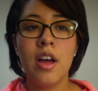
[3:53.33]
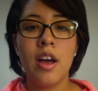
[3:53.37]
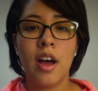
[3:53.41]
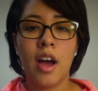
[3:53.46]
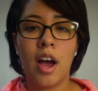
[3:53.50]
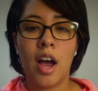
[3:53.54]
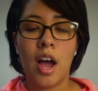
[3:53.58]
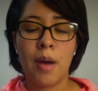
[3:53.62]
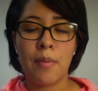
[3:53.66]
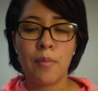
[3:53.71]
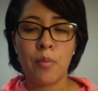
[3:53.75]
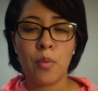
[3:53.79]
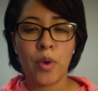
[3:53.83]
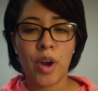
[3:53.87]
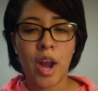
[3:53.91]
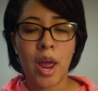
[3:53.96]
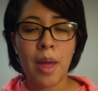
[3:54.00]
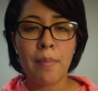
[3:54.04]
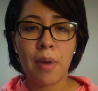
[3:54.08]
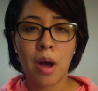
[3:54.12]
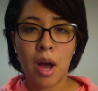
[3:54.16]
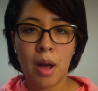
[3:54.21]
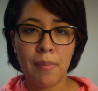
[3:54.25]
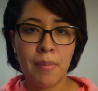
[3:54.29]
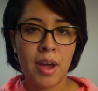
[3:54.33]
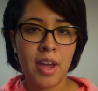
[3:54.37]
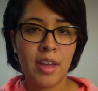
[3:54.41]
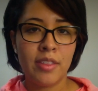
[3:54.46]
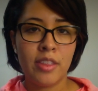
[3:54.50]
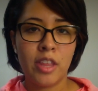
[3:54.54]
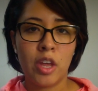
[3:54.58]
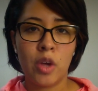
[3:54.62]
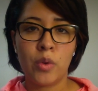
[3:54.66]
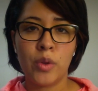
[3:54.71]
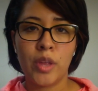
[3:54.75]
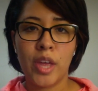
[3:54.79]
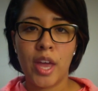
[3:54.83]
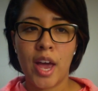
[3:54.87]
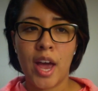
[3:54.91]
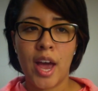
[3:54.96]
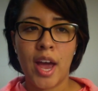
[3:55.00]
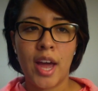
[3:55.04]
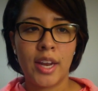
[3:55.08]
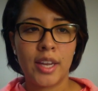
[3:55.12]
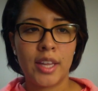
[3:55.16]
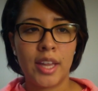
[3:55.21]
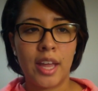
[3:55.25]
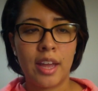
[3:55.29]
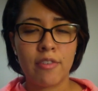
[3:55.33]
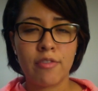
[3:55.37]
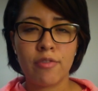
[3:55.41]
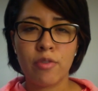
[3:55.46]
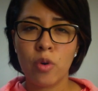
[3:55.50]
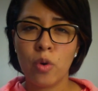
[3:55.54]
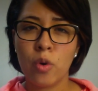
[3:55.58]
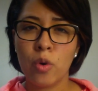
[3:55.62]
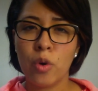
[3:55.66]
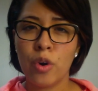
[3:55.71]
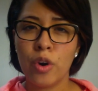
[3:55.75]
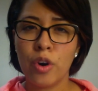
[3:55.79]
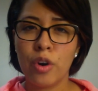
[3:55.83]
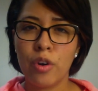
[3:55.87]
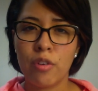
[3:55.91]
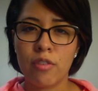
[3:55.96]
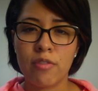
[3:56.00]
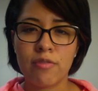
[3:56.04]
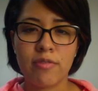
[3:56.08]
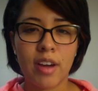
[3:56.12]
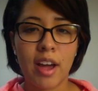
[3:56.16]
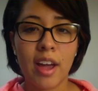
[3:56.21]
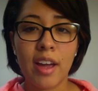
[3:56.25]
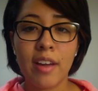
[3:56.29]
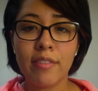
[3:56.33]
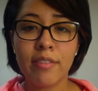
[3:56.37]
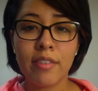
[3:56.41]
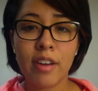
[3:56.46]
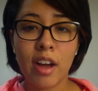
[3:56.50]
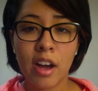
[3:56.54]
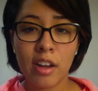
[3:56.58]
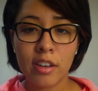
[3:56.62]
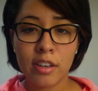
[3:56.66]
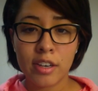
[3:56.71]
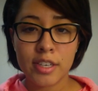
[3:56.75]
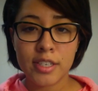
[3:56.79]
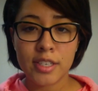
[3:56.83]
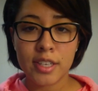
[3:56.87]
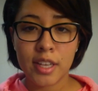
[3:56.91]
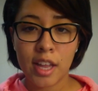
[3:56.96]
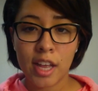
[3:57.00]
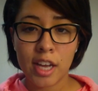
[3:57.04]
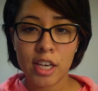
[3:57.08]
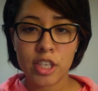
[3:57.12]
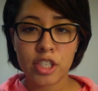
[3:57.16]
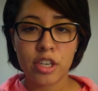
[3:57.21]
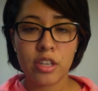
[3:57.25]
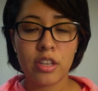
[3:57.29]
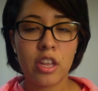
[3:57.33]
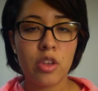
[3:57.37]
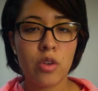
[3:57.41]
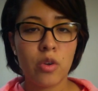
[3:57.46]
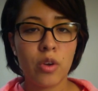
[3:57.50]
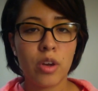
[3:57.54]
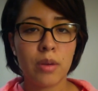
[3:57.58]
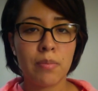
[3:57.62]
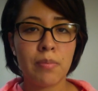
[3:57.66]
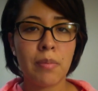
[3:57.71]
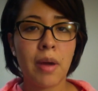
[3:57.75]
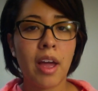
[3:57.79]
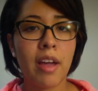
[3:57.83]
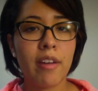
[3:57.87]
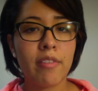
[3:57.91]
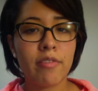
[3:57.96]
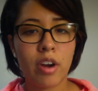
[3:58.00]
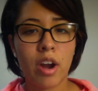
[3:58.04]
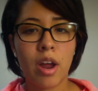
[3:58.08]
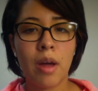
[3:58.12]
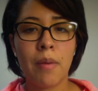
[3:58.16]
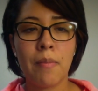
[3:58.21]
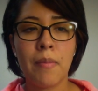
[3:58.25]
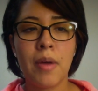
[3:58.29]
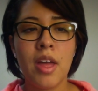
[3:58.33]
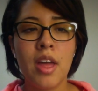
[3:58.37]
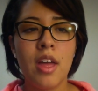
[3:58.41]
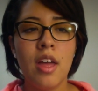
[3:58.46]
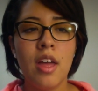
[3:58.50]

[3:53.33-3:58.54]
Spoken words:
When I bought mine, they only had like 4 or 5 color selection that you could buy from,